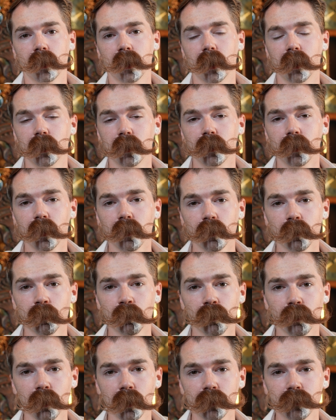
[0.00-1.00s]
And another
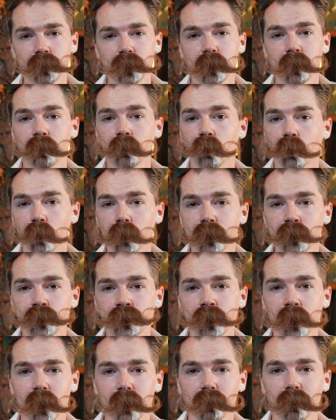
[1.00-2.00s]
pro tip when
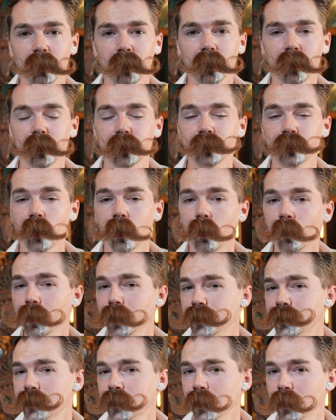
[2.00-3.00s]
shaving is
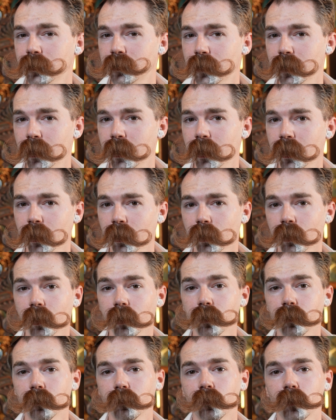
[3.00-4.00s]
always cut the hair
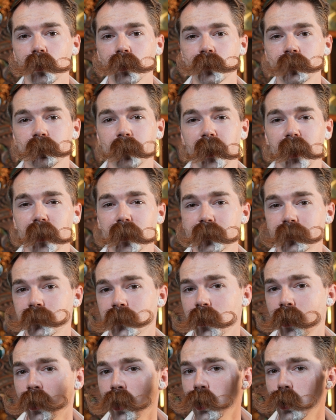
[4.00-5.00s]
on the first pass
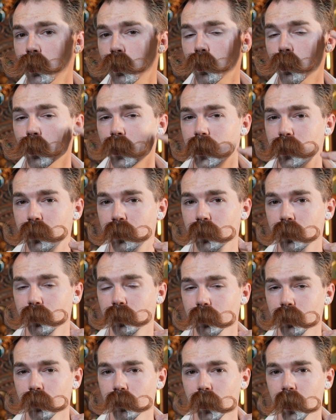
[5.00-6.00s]
with
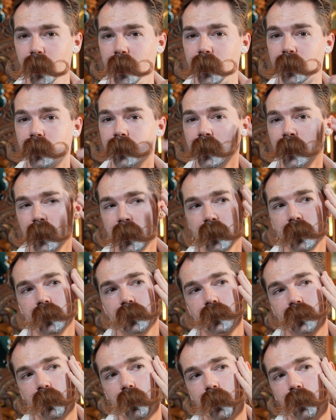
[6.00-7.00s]
the grain.
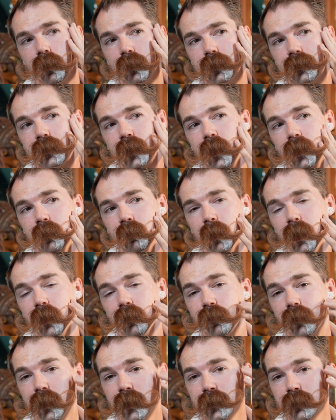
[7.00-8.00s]
So on the side of my
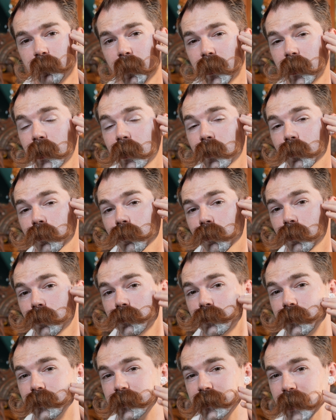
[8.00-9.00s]
face, my hair
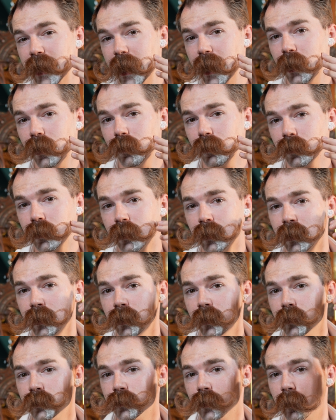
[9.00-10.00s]
grows down.
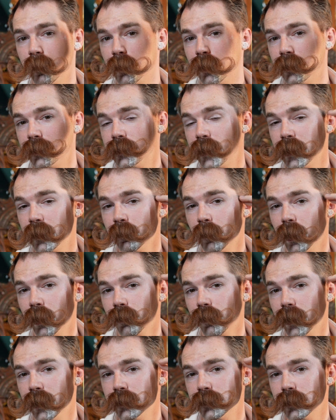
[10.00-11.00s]
So I'm going to take my
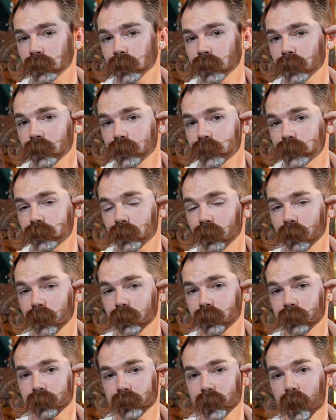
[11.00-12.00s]
razor, start at
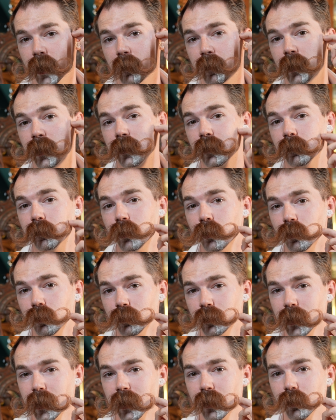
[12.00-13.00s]
the top, and then pull
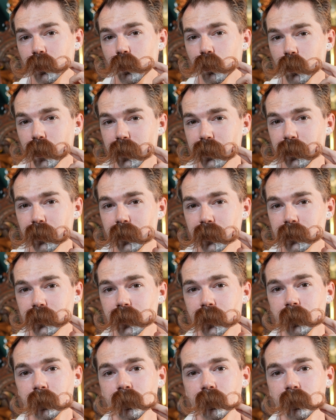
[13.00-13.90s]
down with it.